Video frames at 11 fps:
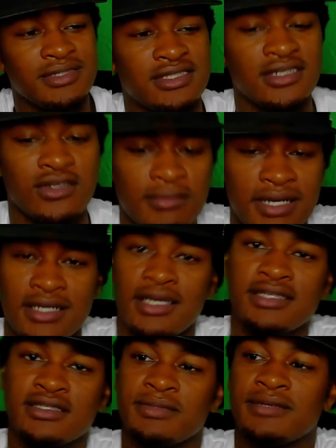stuck on my
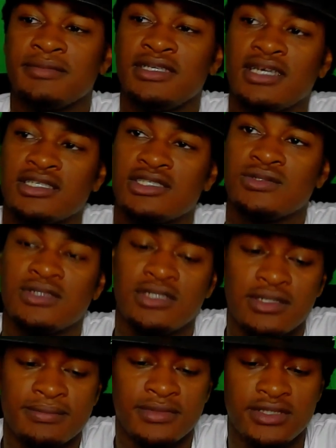case about me not showing up